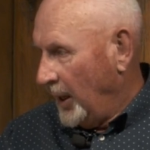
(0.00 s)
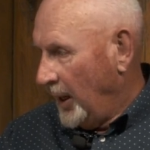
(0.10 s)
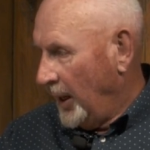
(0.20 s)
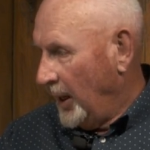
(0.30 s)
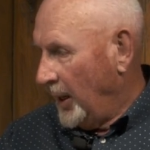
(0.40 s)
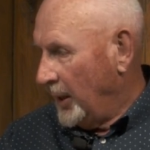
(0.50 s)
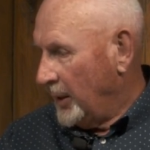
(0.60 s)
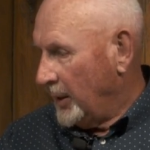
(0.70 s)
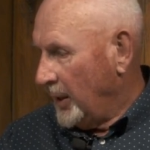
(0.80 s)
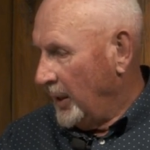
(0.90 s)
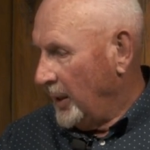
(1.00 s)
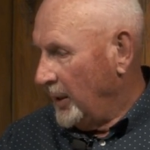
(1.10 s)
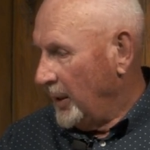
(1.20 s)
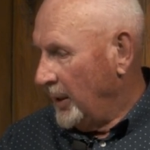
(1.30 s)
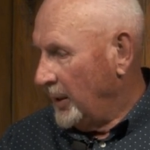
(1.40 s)
And uh,
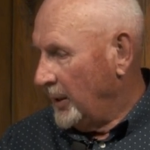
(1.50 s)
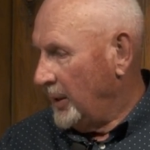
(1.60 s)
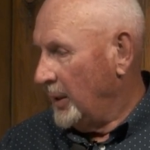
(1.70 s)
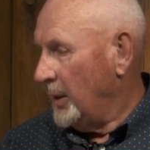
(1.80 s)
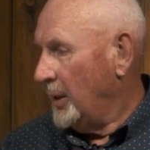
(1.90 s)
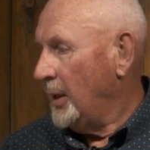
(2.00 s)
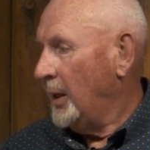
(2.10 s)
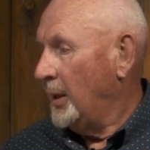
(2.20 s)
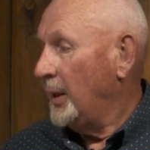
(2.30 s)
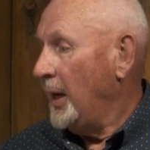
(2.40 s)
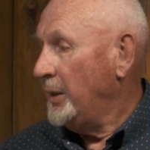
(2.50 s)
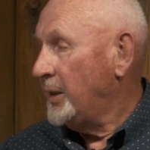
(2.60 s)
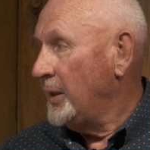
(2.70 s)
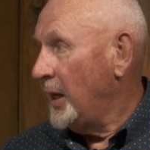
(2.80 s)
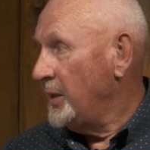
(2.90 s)
in uh,
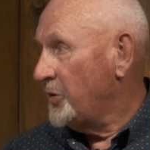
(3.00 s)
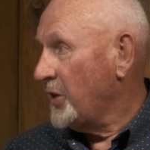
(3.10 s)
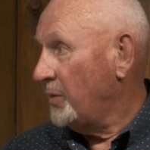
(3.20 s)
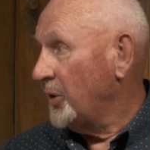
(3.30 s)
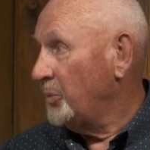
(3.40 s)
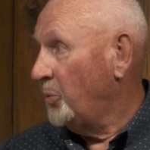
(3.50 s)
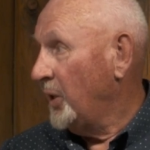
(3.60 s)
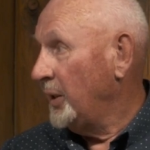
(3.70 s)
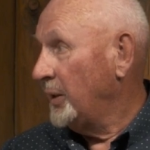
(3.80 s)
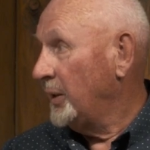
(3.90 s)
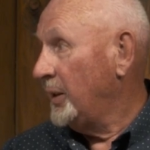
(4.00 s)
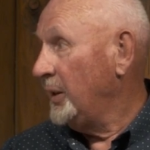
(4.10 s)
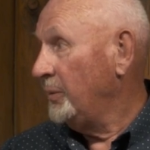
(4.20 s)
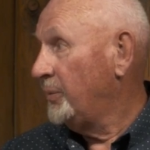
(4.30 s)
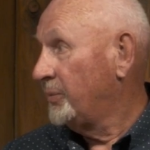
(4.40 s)
1887, when
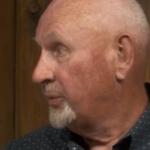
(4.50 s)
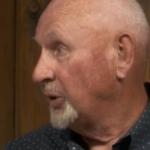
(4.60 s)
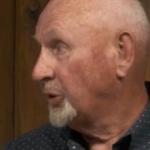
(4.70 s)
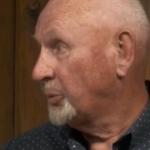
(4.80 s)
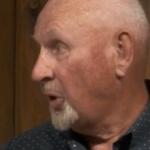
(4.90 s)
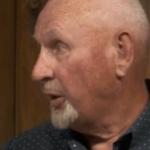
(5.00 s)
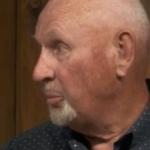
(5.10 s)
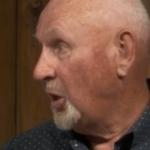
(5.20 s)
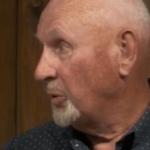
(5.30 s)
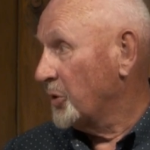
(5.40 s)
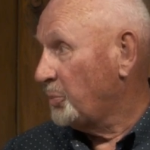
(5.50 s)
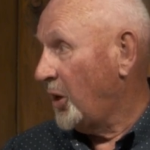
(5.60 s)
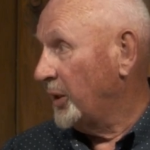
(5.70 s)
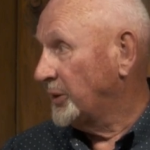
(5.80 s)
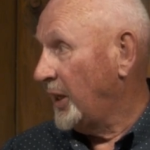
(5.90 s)
the first Rocky Mountains
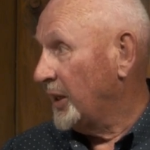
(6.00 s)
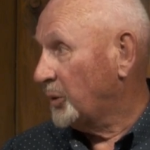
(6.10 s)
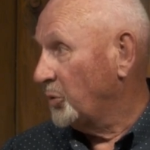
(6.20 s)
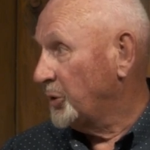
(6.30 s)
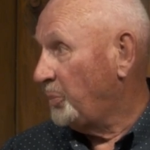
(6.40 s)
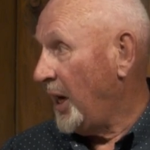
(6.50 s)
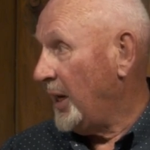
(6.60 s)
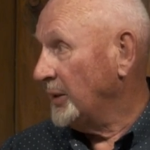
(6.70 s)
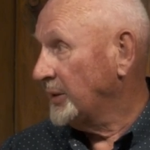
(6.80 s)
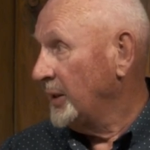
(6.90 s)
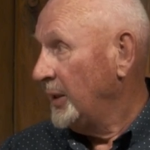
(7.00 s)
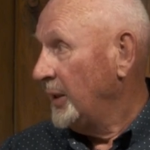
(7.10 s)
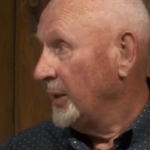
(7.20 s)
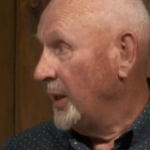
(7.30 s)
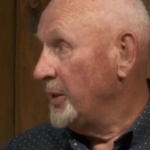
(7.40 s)
Parks Act was passed, they